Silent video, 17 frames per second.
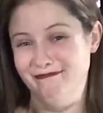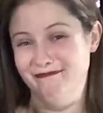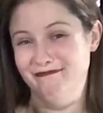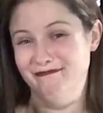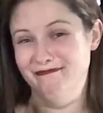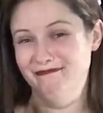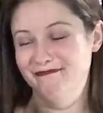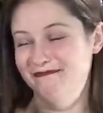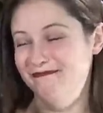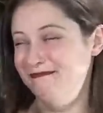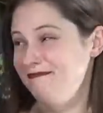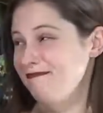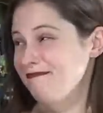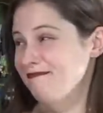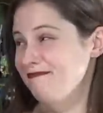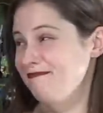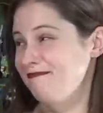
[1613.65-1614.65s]

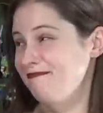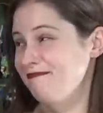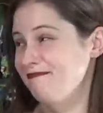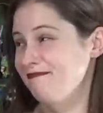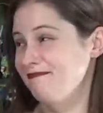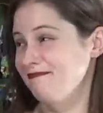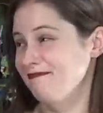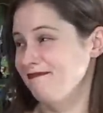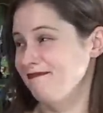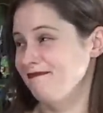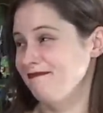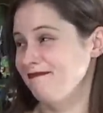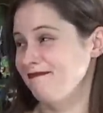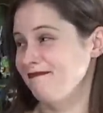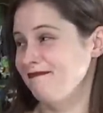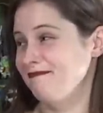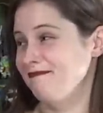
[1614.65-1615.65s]

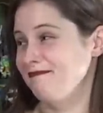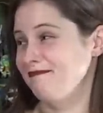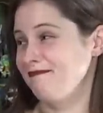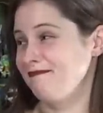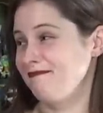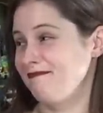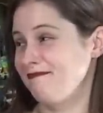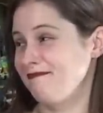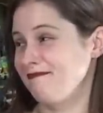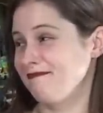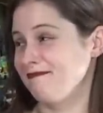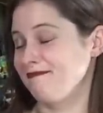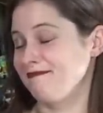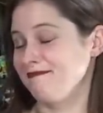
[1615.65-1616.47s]
The person shown says nothing.